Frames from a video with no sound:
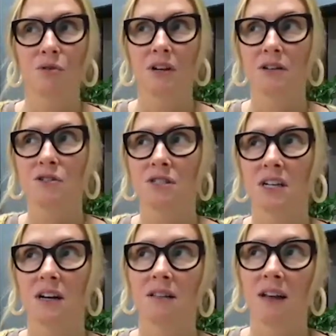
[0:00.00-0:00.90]
really
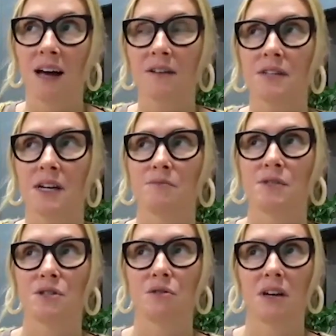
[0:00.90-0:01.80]
interesting. A lot of times
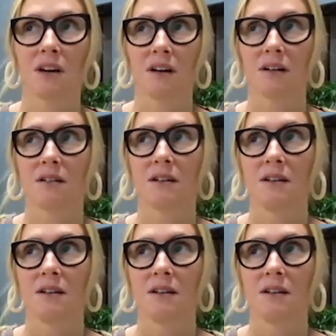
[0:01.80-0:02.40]
you hear,